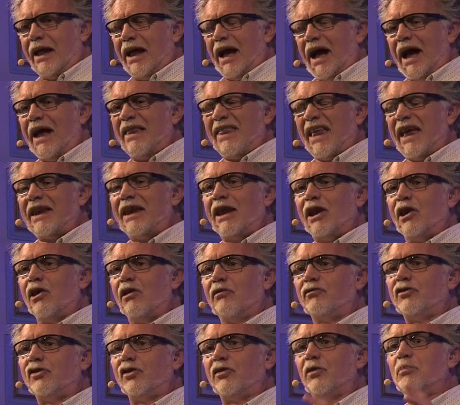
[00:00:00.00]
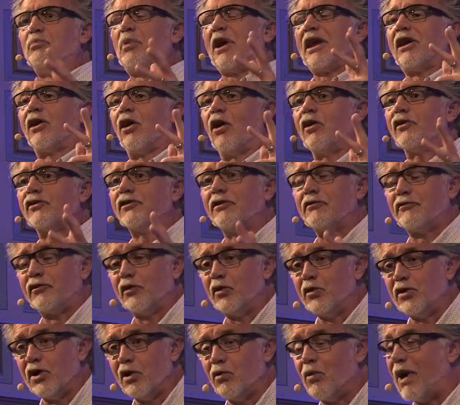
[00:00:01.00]
and then he loves you because of
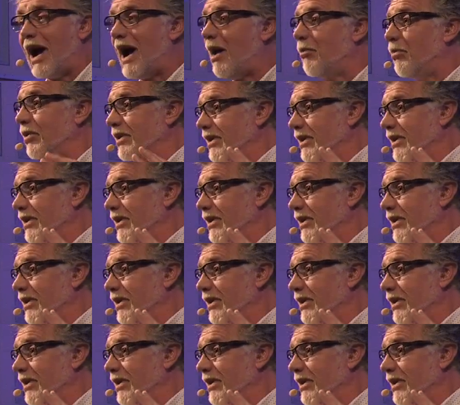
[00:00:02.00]
who you are, but